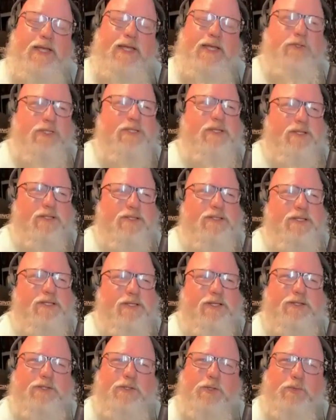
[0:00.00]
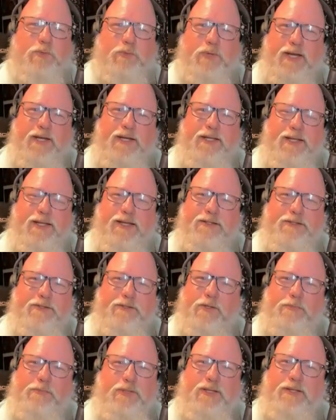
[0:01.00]
so it did get a little rainy on you
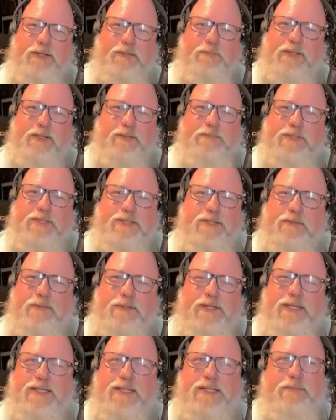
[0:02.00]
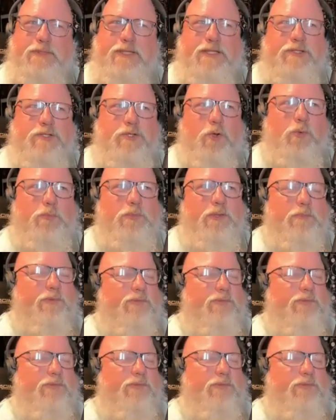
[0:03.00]
though, but I think somebody had told me